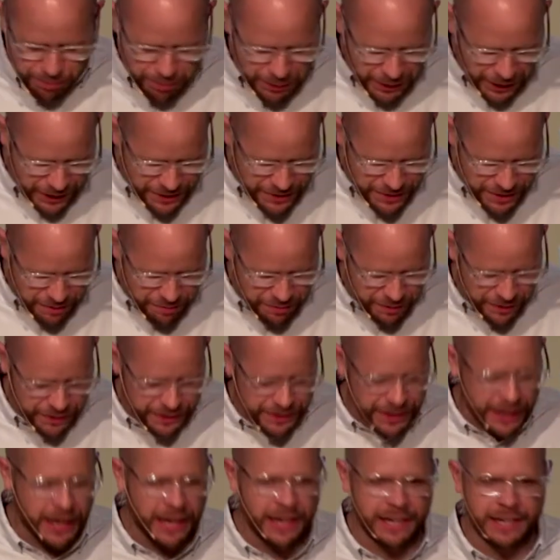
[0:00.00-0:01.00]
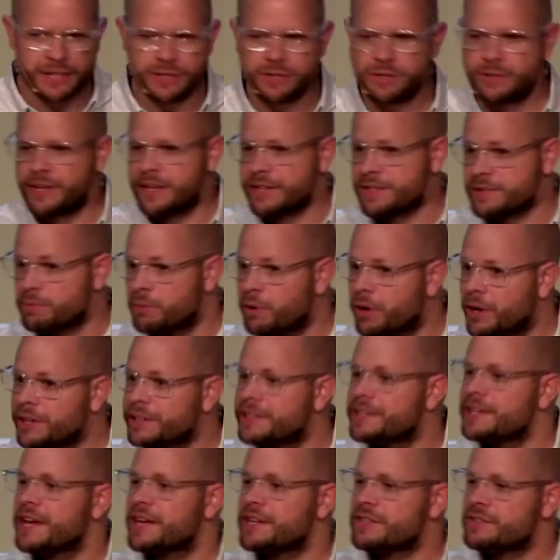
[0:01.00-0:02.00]
plans, that fella died in 2001
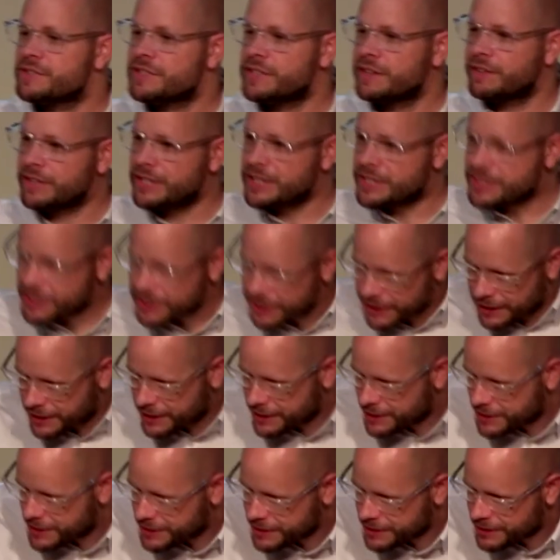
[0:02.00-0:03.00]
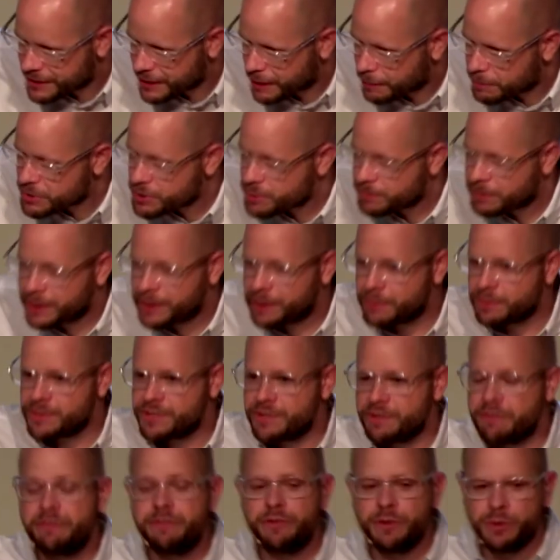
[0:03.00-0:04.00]
at the age of 76. I'm assuming it was
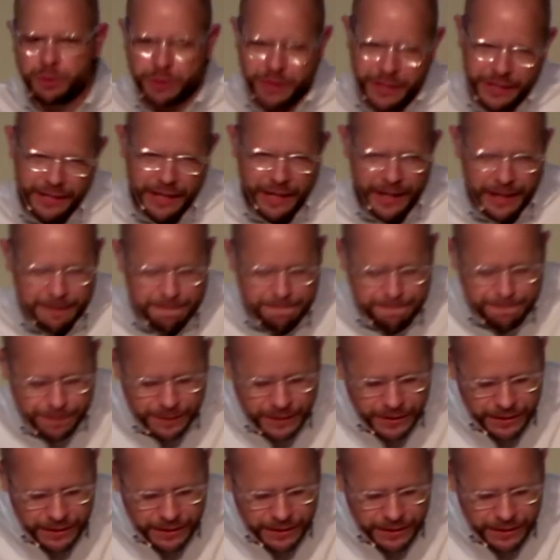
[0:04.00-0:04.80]
the food that got him.